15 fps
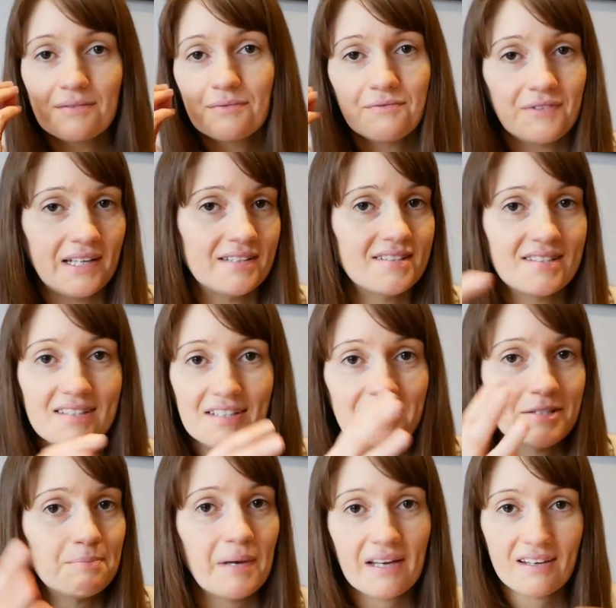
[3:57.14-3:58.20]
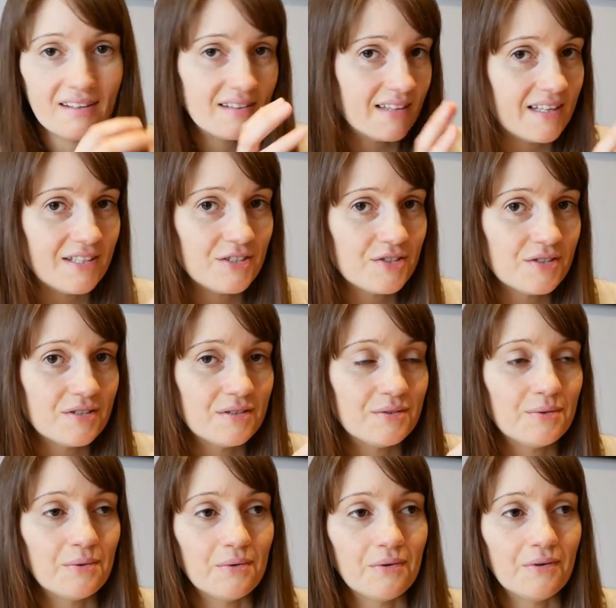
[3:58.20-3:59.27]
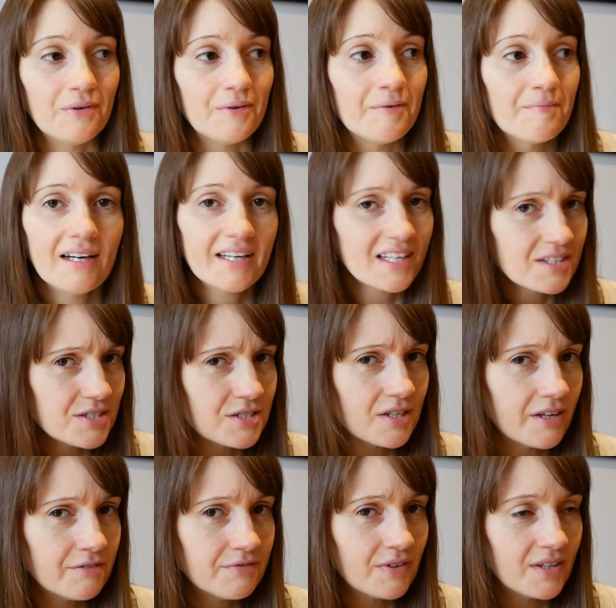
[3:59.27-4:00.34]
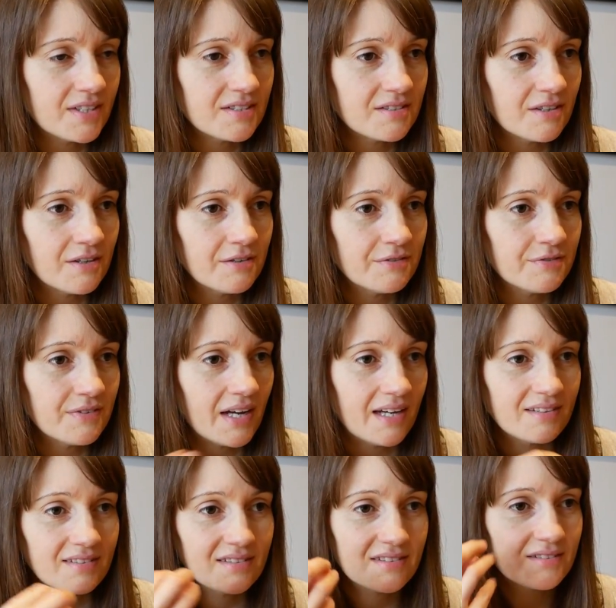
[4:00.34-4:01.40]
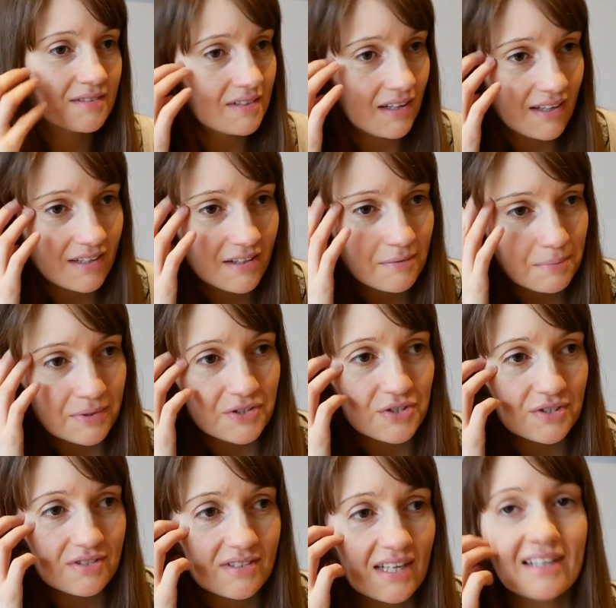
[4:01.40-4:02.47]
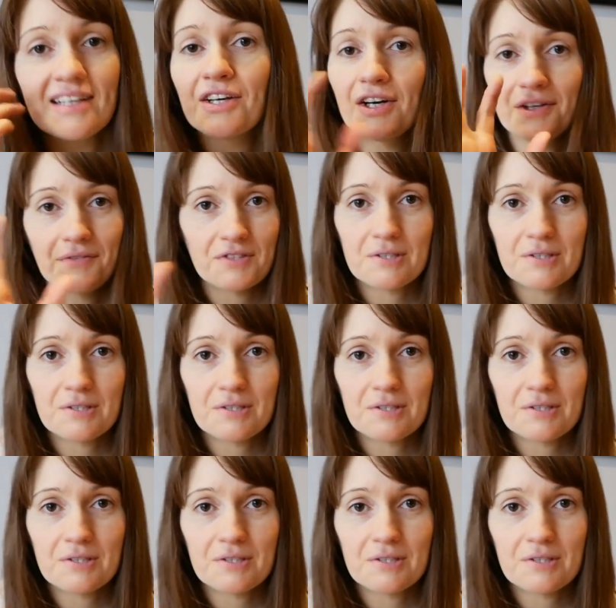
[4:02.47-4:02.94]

fantasy speculation, or I guess sci-fi stuff, and like, but just any kind of